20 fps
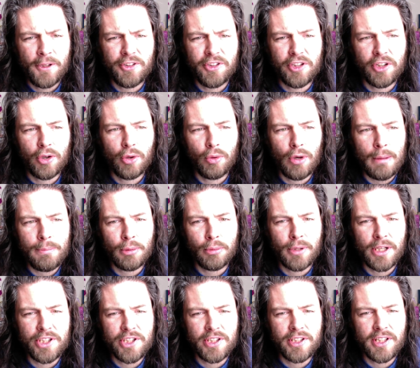to
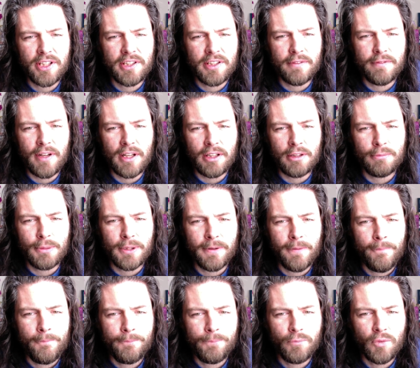cooperation in development
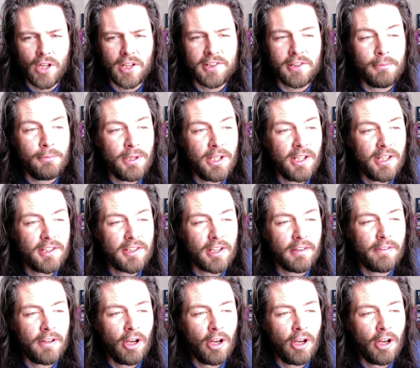as a means of